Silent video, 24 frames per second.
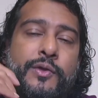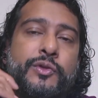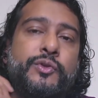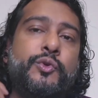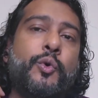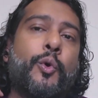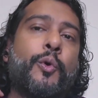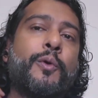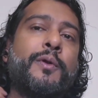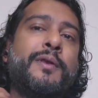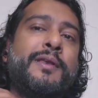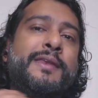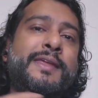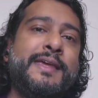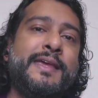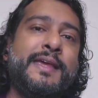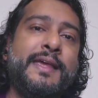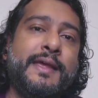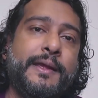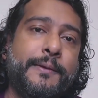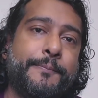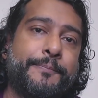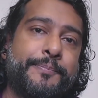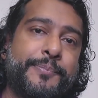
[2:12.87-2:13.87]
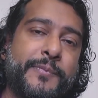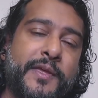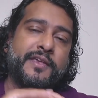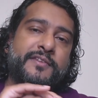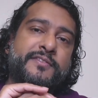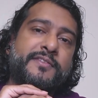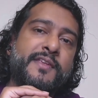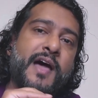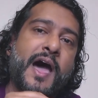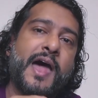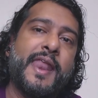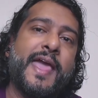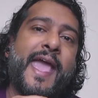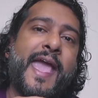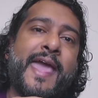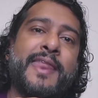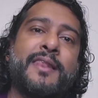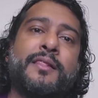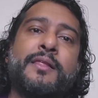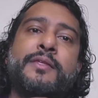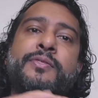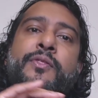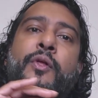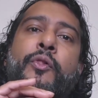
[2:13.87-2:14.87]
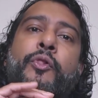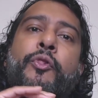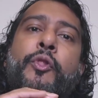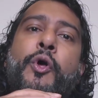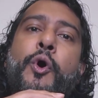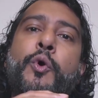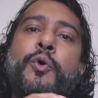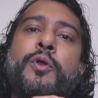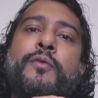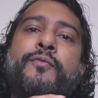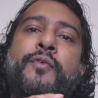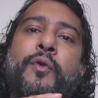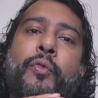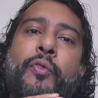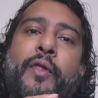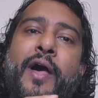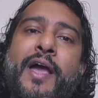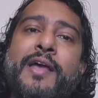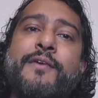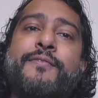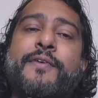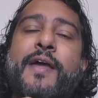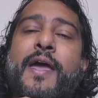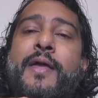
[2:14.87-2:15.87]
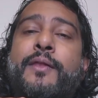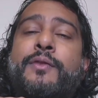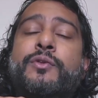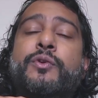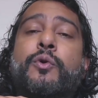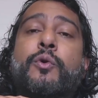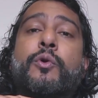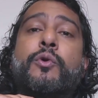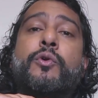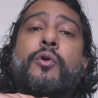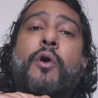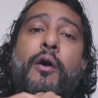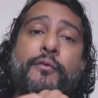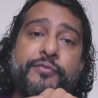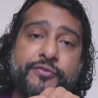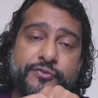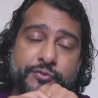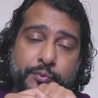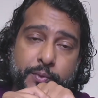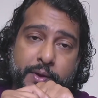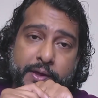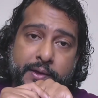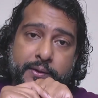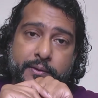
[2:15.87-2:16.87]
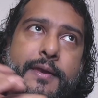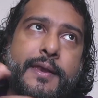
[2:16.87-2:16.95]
Your knee is not handling the load of your life and your golf swing.